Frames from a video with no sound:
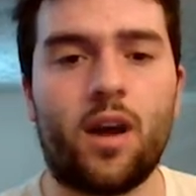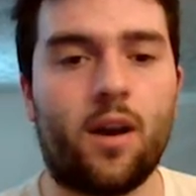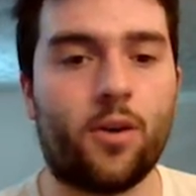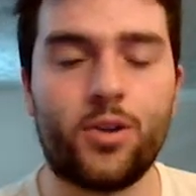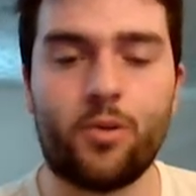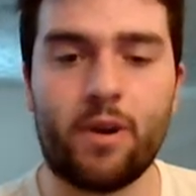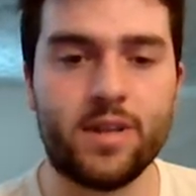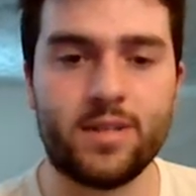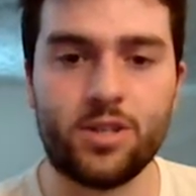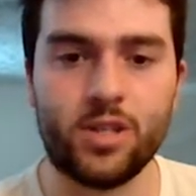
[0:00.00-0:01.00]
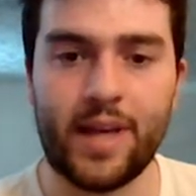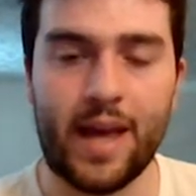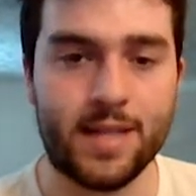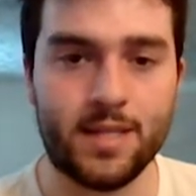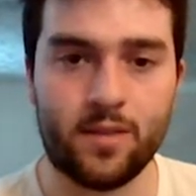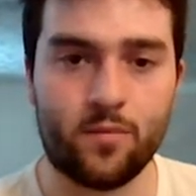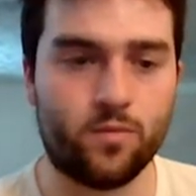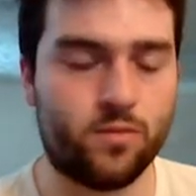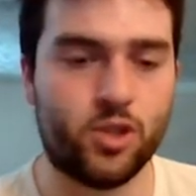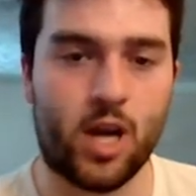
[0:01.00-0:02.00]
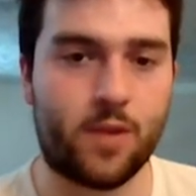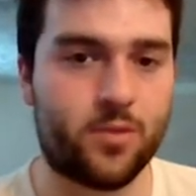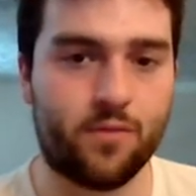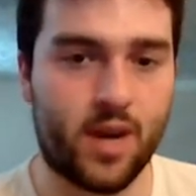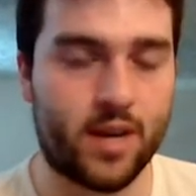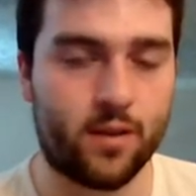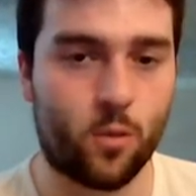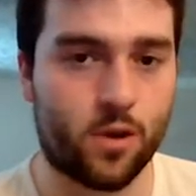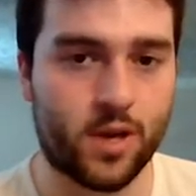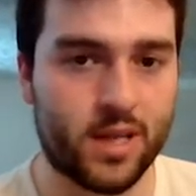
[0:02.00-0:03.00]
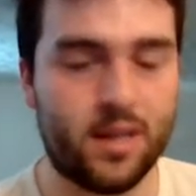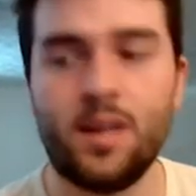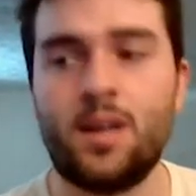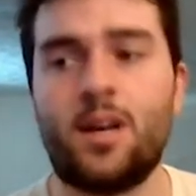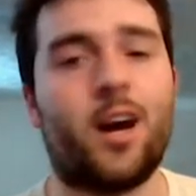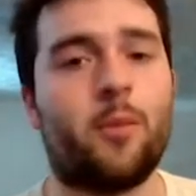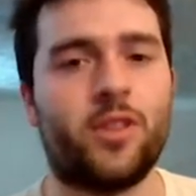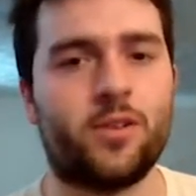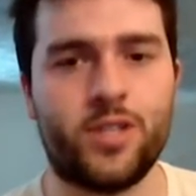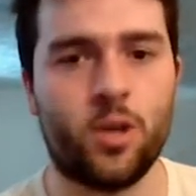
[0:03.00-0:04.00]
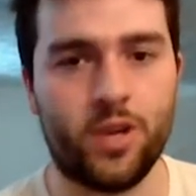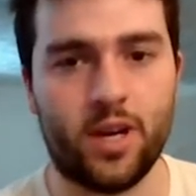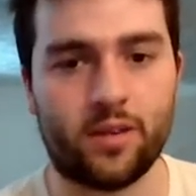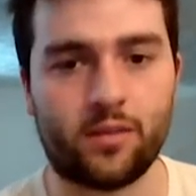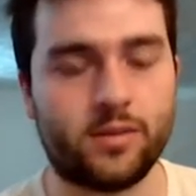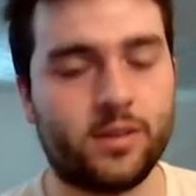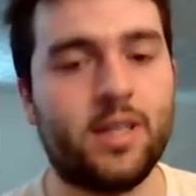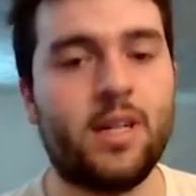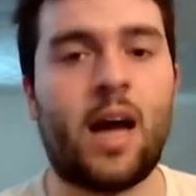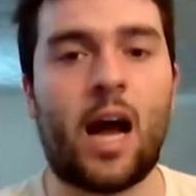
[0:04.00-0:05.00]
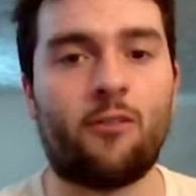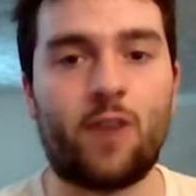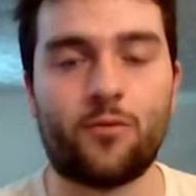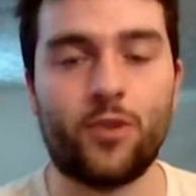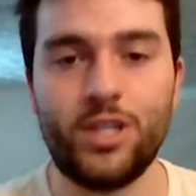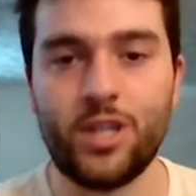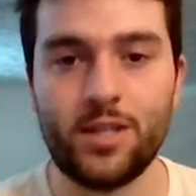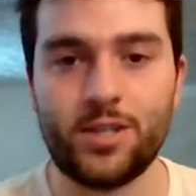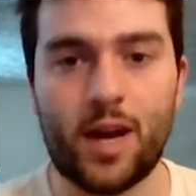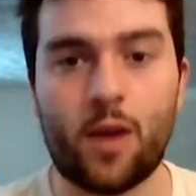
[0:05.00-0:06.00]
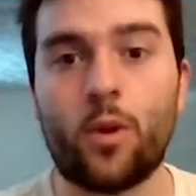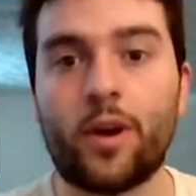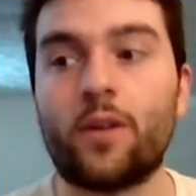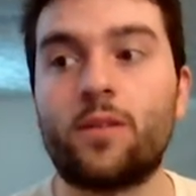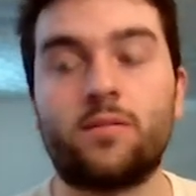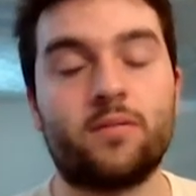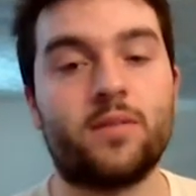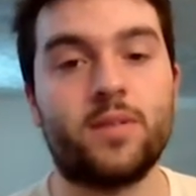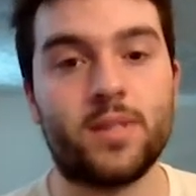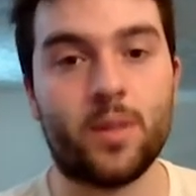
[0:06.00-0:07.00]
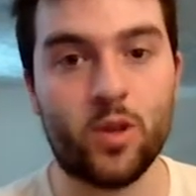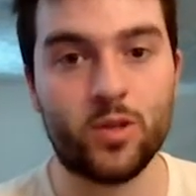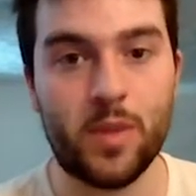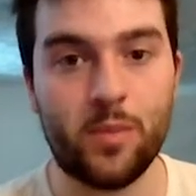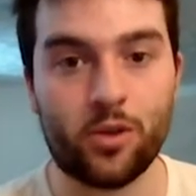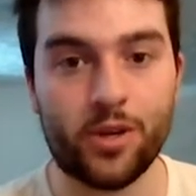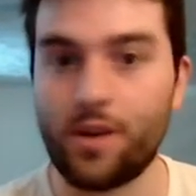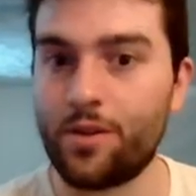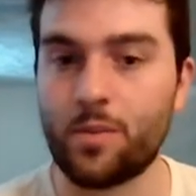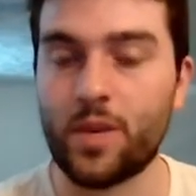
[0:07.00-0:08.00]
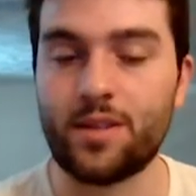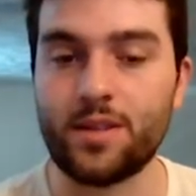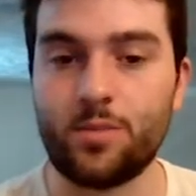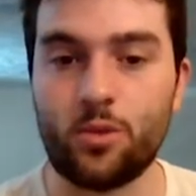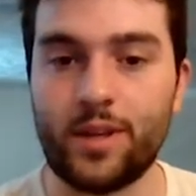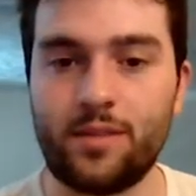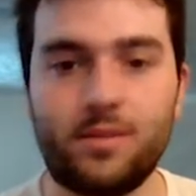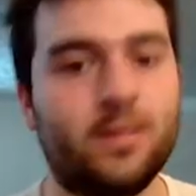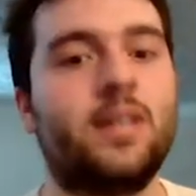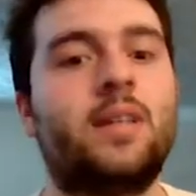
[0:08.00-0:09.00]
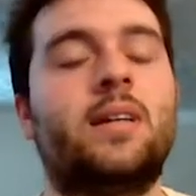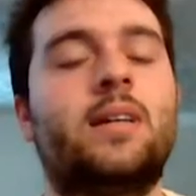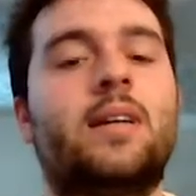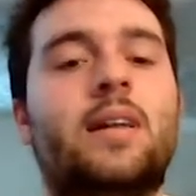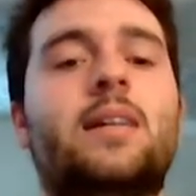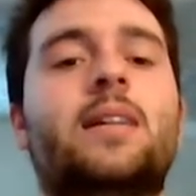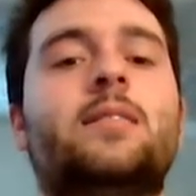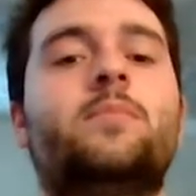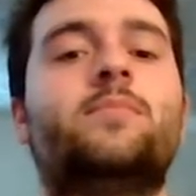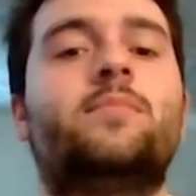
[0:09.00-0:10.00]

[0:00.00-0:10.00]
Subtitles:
creating such like excellent genre-defining work, and they're so young. I've reached the age now where some of those people are younger than me at this point. And